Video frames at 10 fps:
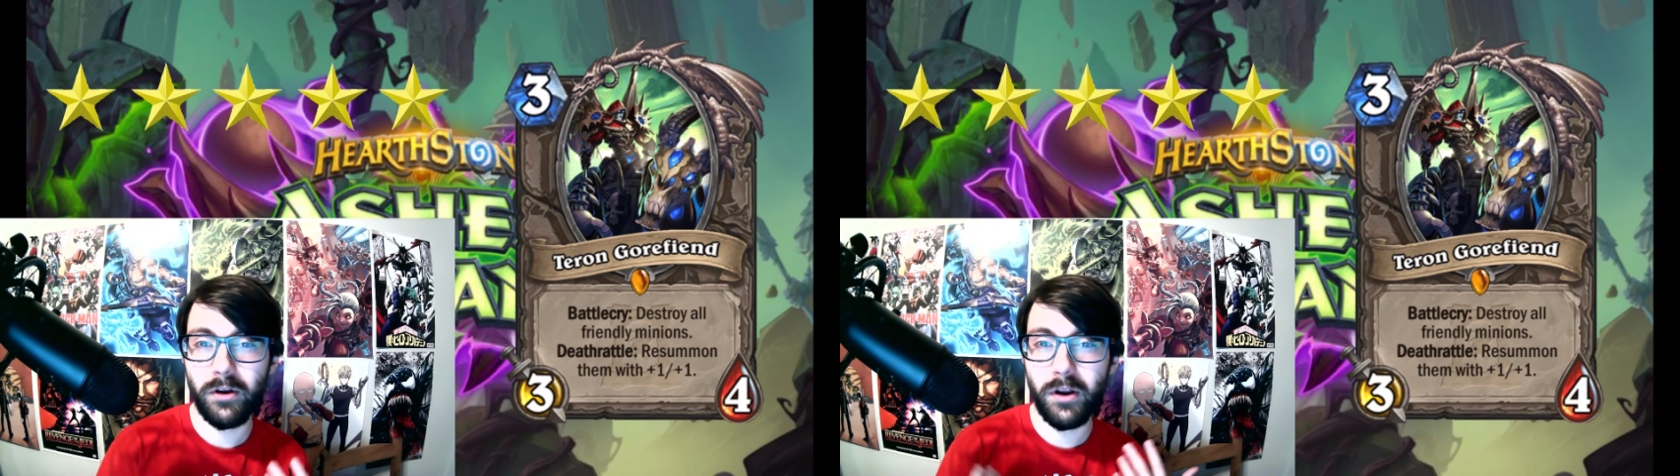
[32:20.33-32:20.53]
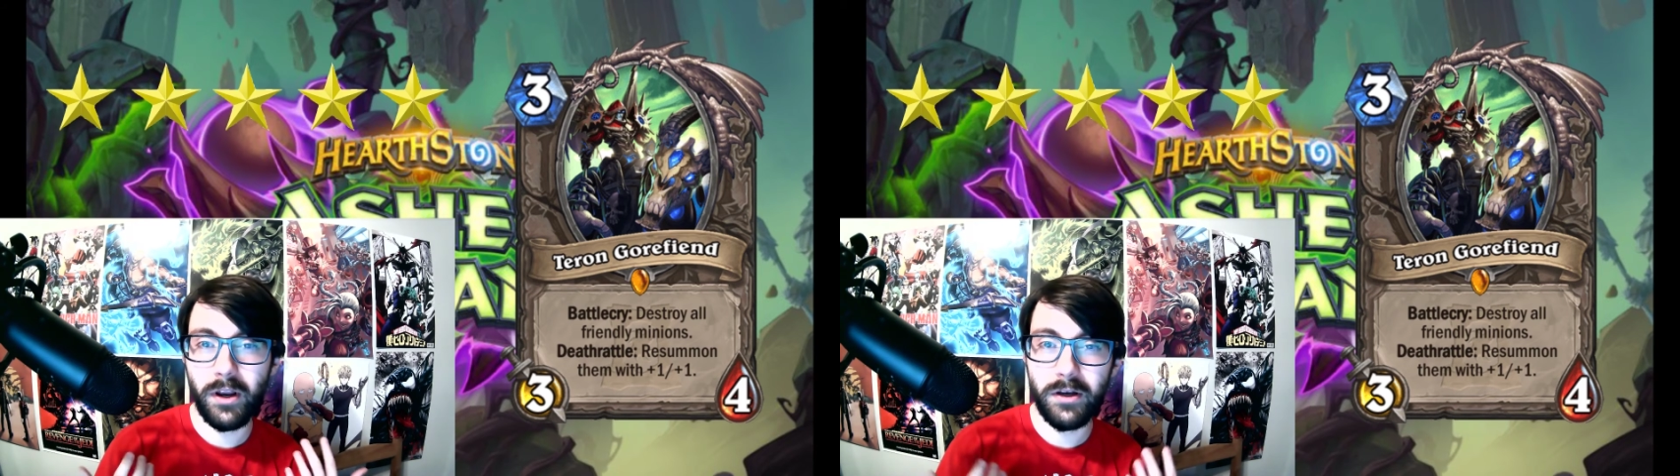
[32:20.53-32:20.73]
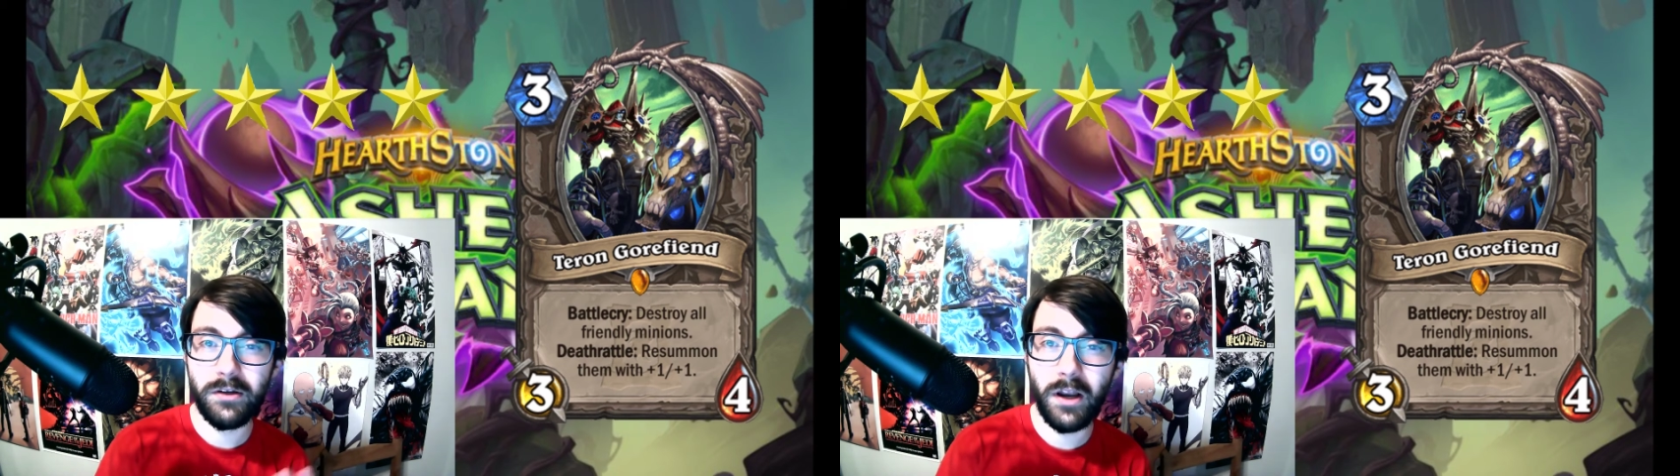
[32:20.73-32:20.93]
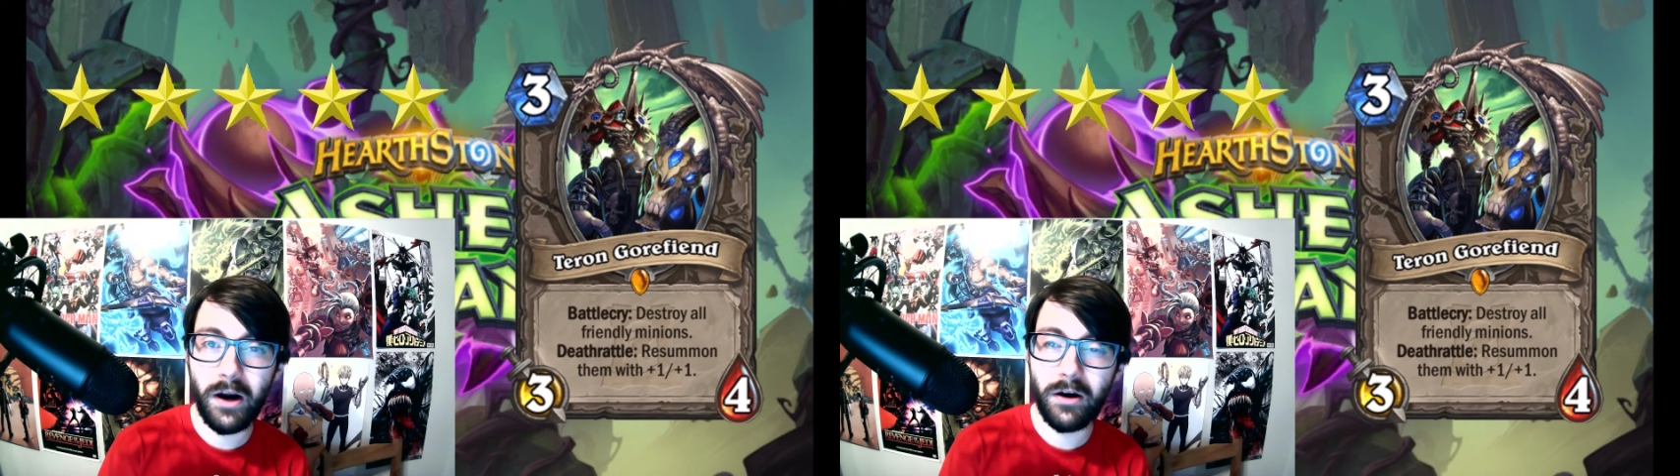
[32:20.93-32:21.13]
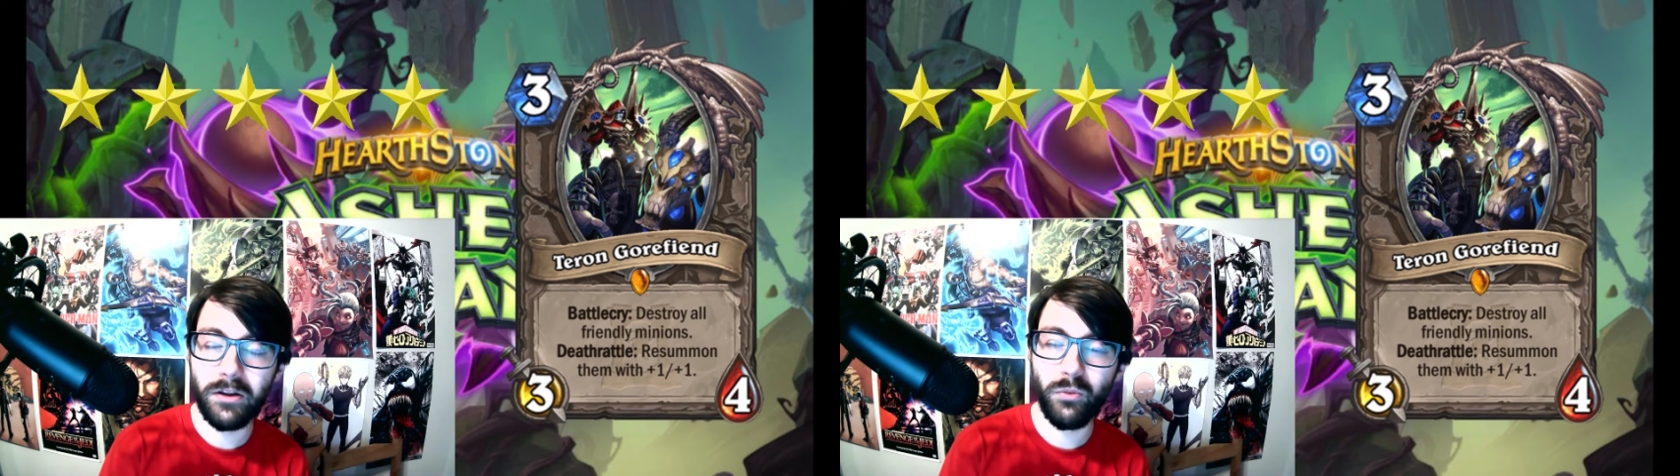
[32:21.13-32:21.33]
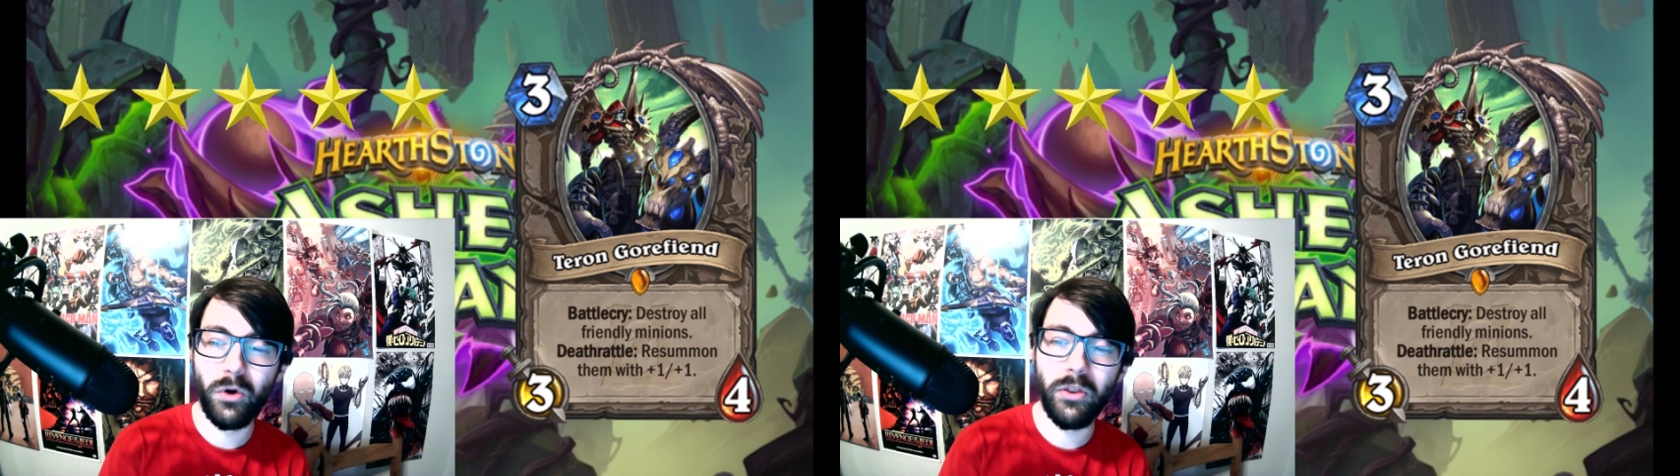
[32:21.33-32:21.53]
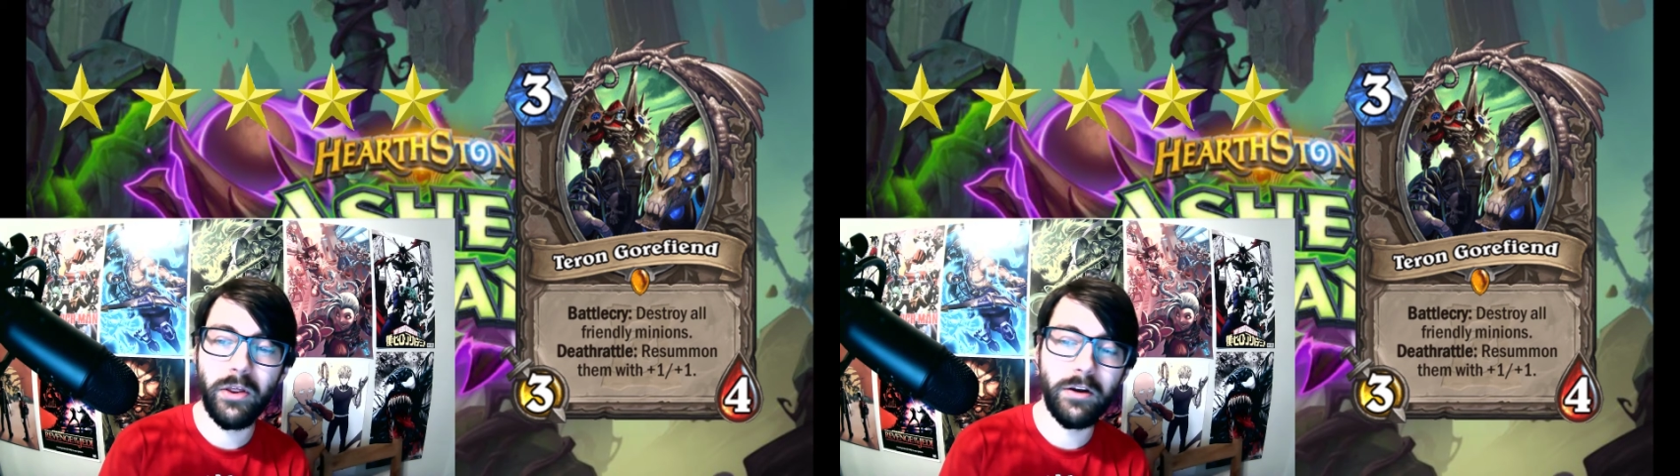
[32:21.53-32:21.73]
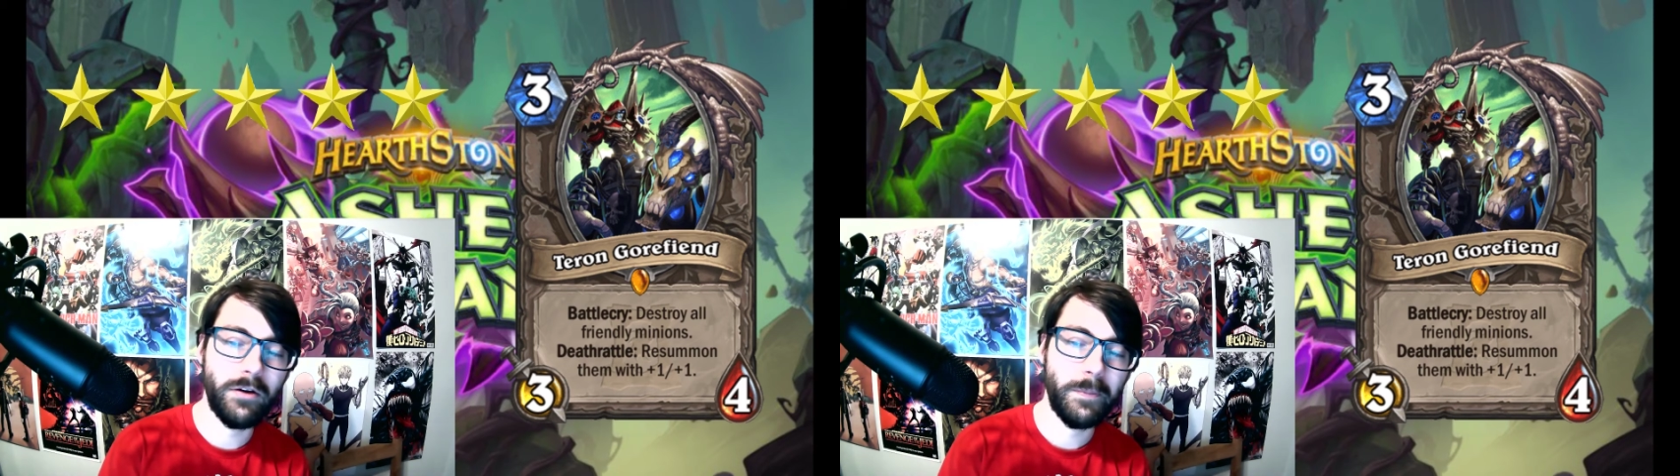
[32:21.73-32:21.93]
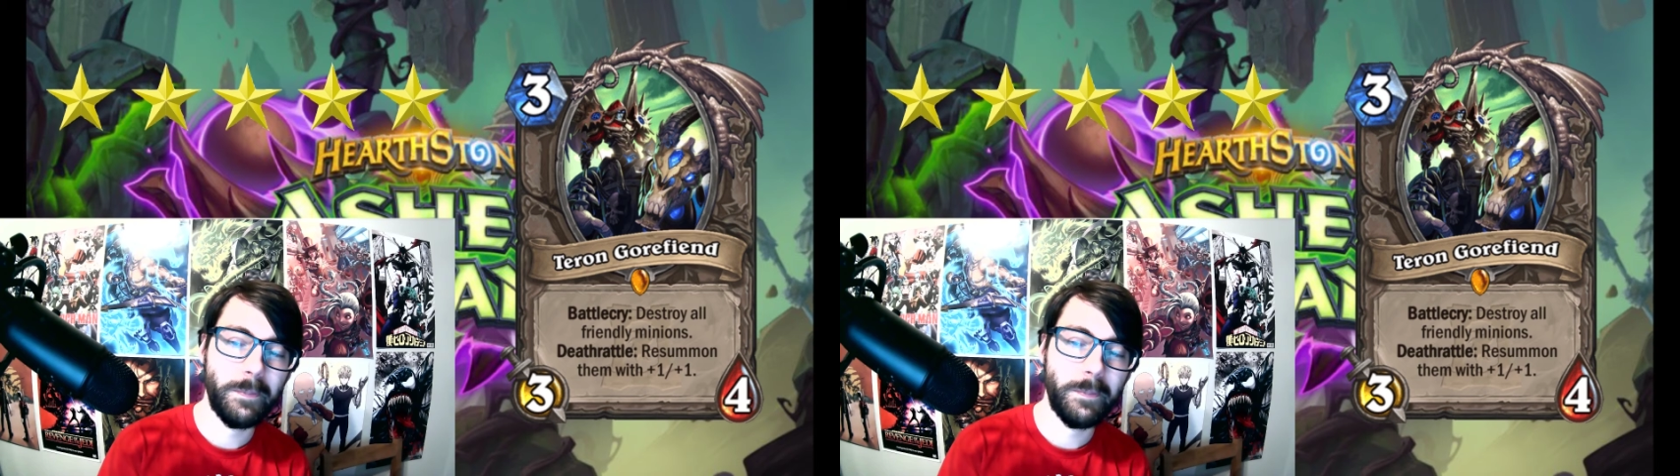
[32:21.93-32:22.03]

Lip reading: entirely worth it.